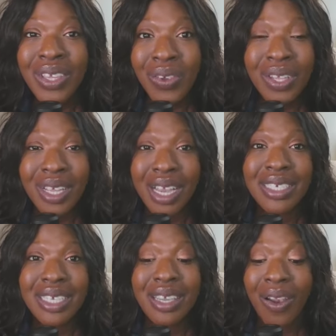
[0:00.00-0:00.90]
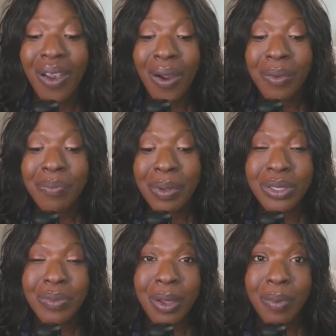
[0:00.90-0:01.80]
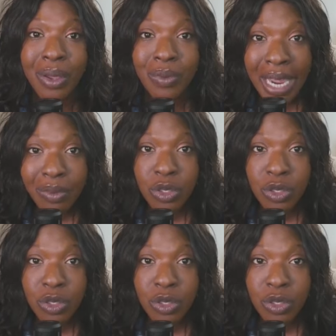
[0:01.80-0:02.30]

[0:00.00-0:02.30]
utilizing our basal metabolic rate,